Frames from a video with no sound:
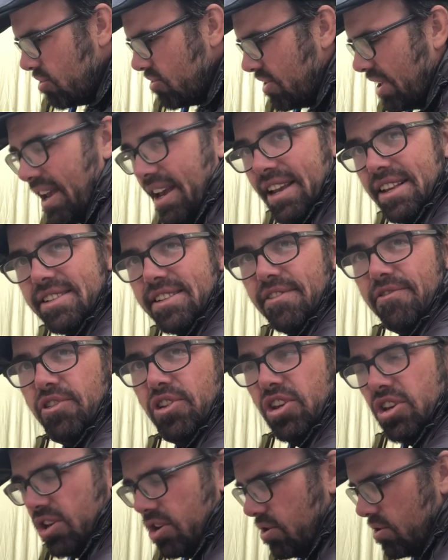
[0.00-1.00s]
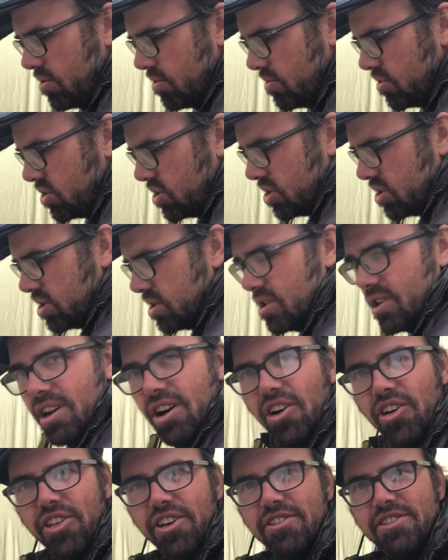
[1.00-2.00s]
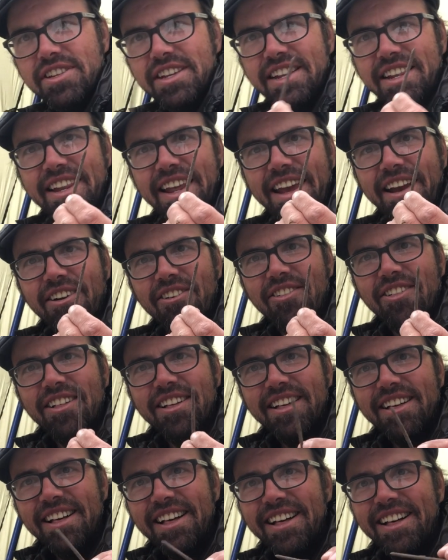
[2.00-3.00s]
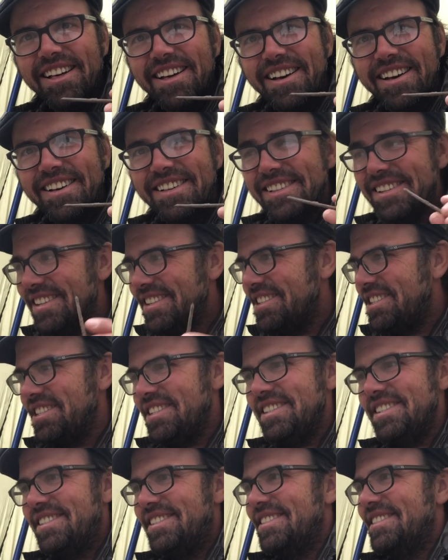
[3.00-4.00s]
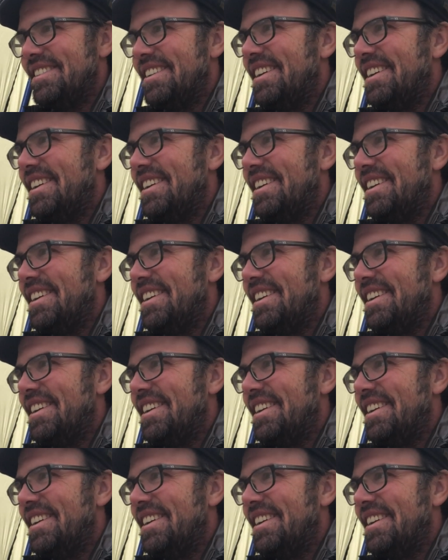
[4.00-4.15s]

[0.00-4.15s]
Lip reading: days of huge, oh, there's a nail. Jeez.